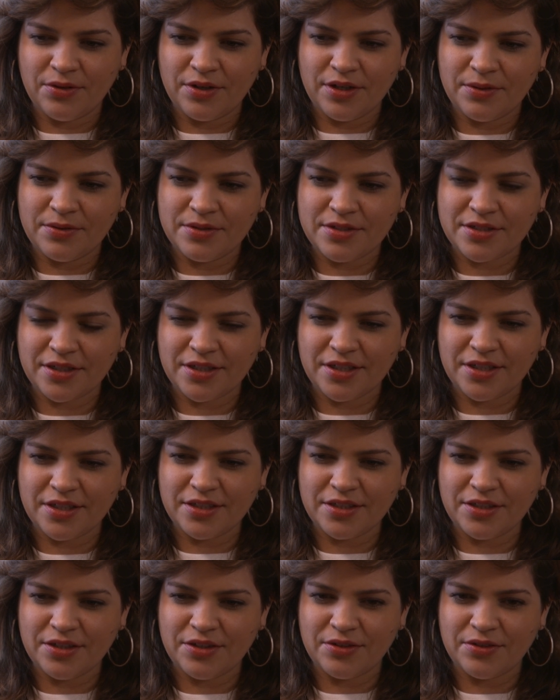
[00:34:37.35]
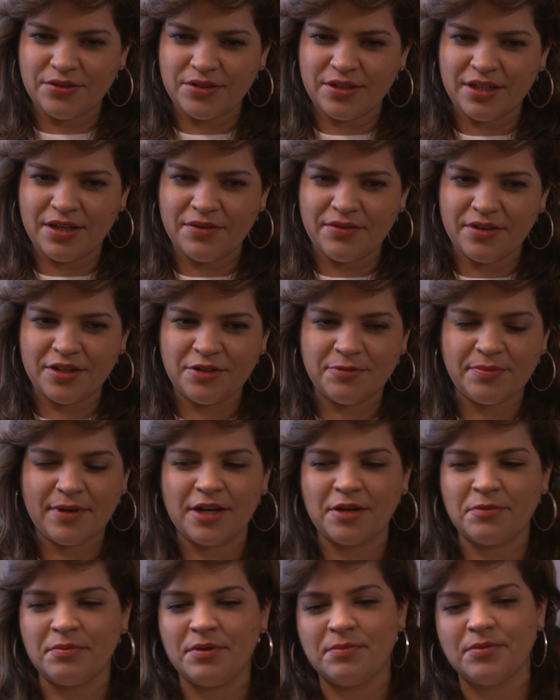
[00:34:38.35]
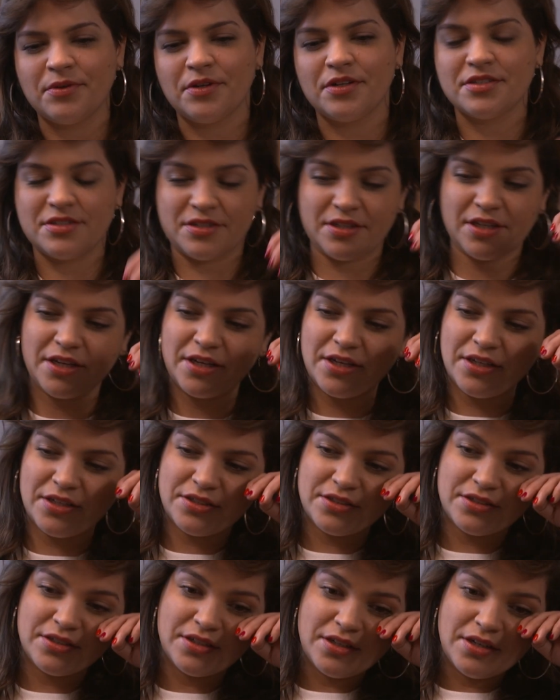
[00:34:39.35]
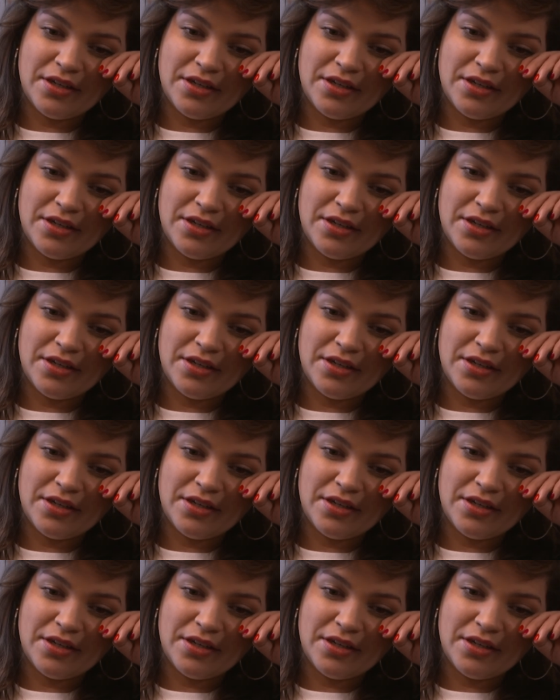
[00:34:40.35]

And it was like, you know, 11 Hispanic people on stage.